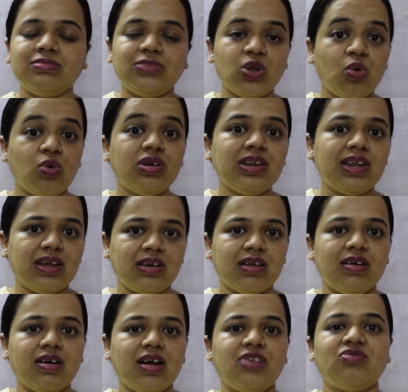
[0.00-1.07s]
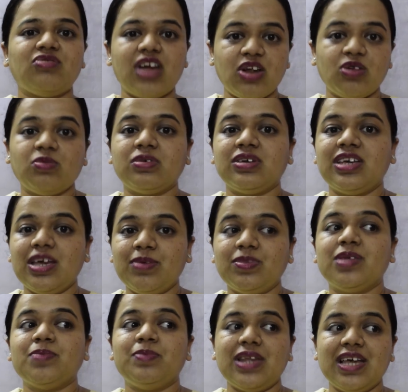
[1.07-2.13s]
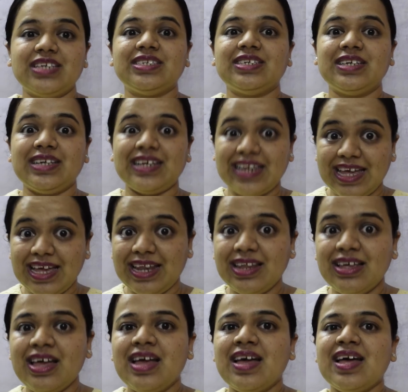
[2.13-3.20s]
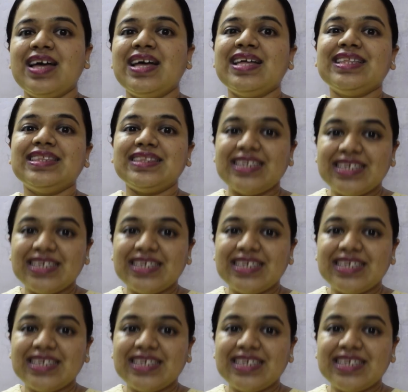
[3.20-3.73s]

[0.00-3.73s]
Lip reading: don't litter and try to keep the place clean.